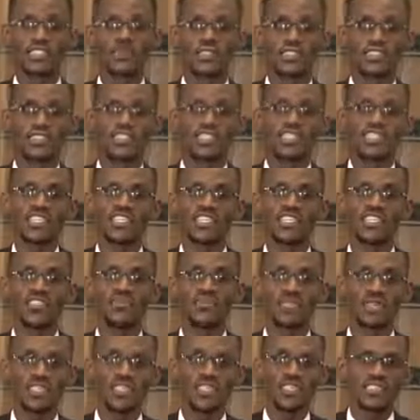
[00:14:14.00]
That's the latest
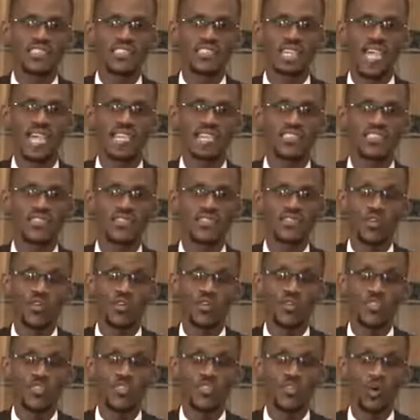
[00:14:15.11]
in business, and of
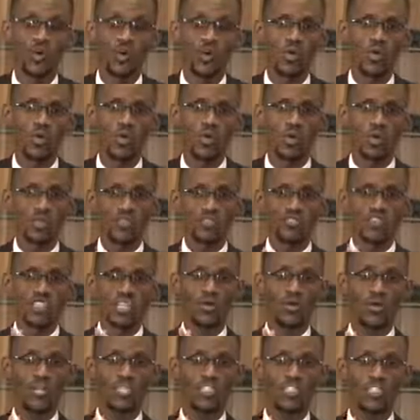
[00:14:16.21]
course for all of you
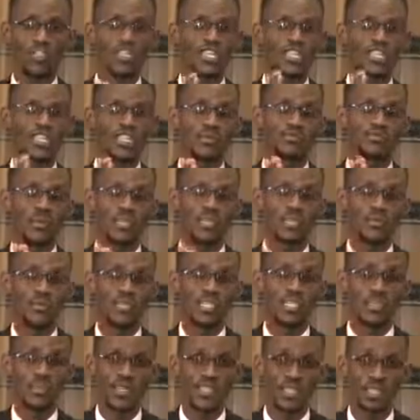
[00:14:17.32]
that are watching, you can get back to
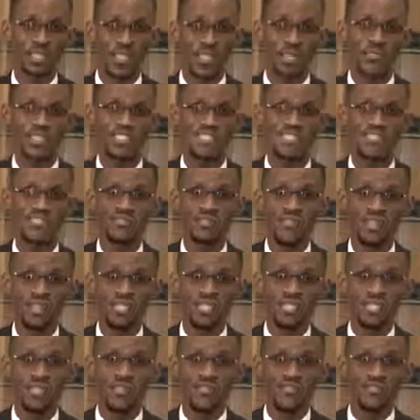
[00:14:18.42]
us, MoneyTrail TV.
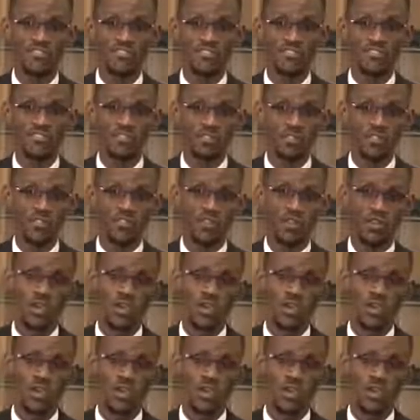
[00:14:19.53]
That's our official